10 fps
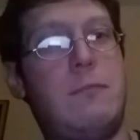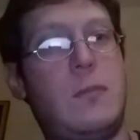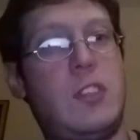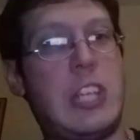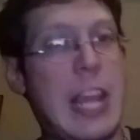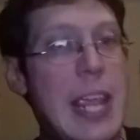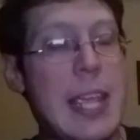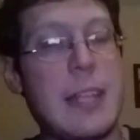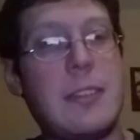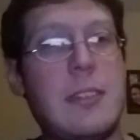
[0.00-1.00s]

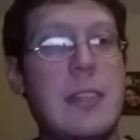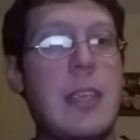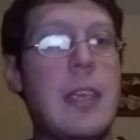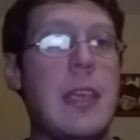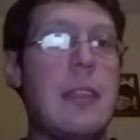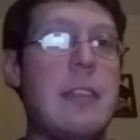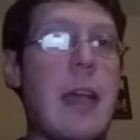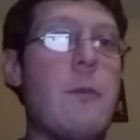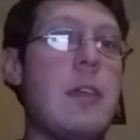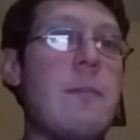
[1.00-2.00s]
chance
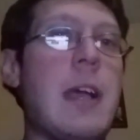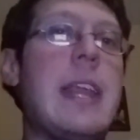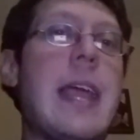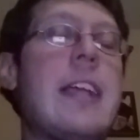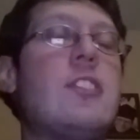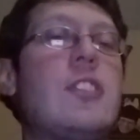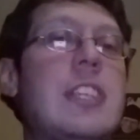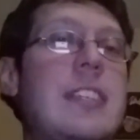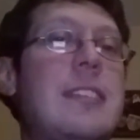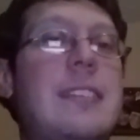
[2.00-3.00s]
that we might
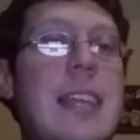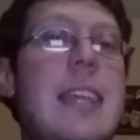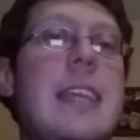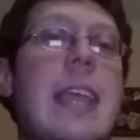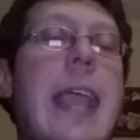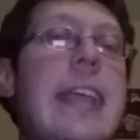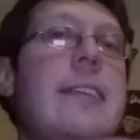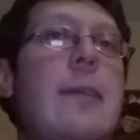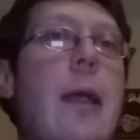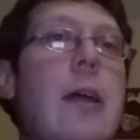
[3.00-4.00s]
actually see
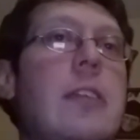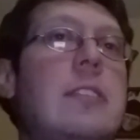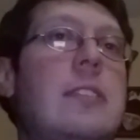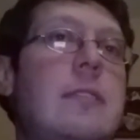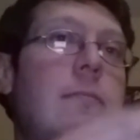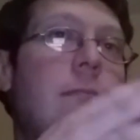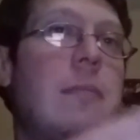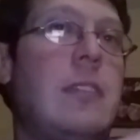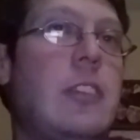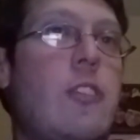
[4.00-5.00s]
a
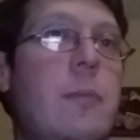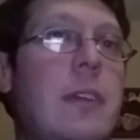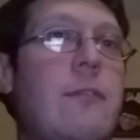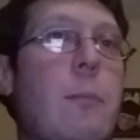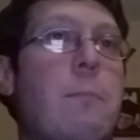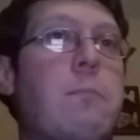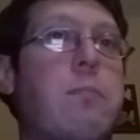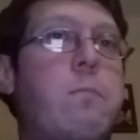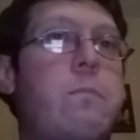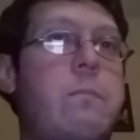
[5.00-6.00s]
little bit of a
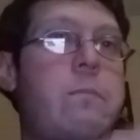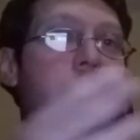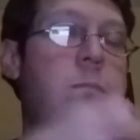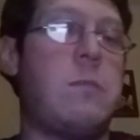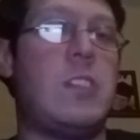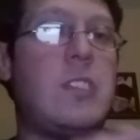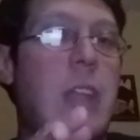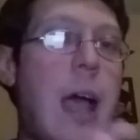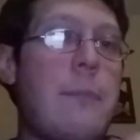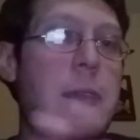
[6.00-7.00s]

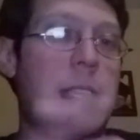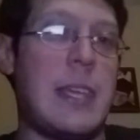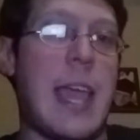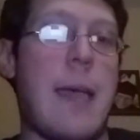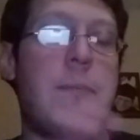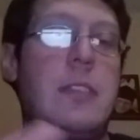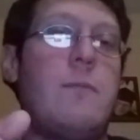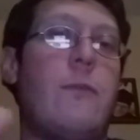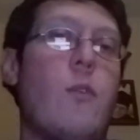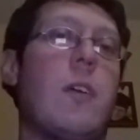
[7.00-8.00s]
stopping gap
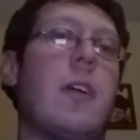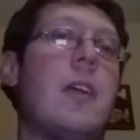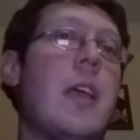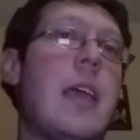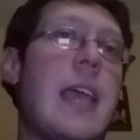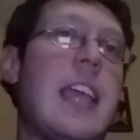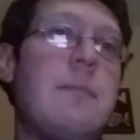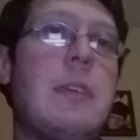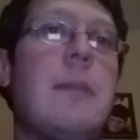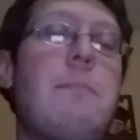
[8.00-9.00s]
before
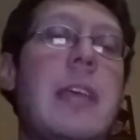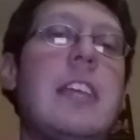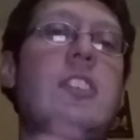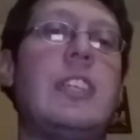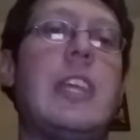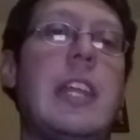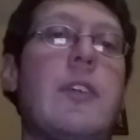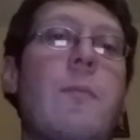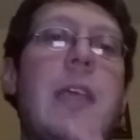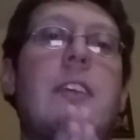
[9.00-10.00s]
Hangman Page and Kenny
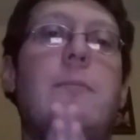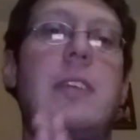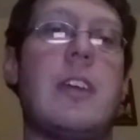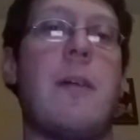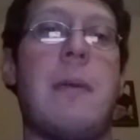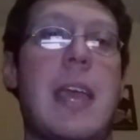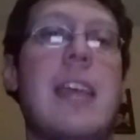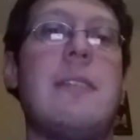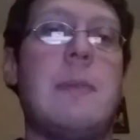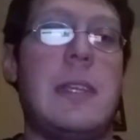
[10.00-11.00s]
Omega become
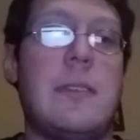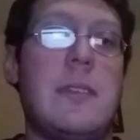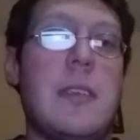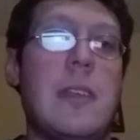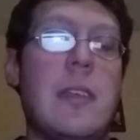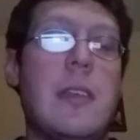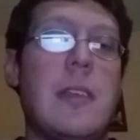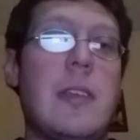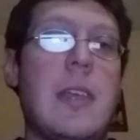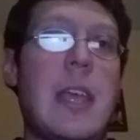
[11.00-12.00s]
enemies.
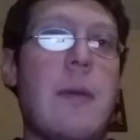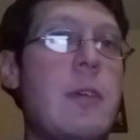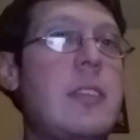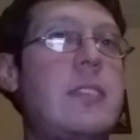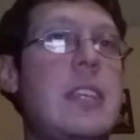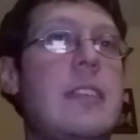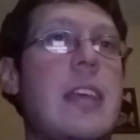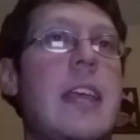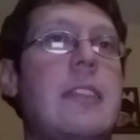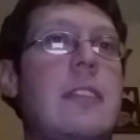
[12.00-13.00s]
And we see
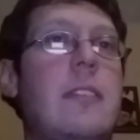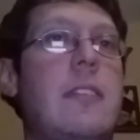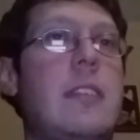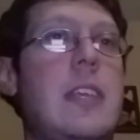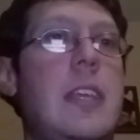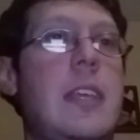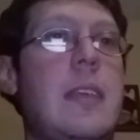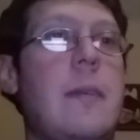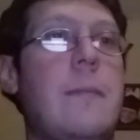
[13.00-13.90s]
that the